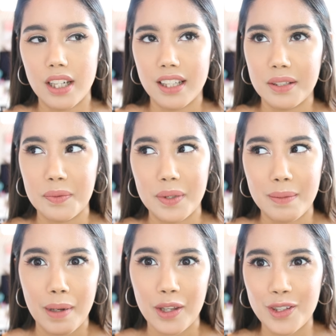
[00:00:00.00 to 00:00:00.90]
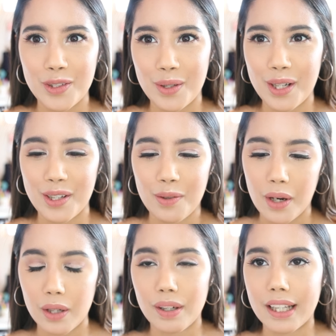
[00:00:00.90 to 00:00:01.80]
it with my other straightener
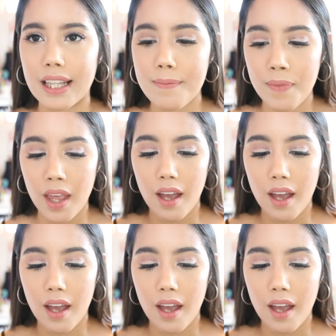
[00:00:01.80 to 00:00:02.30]
quite quickly.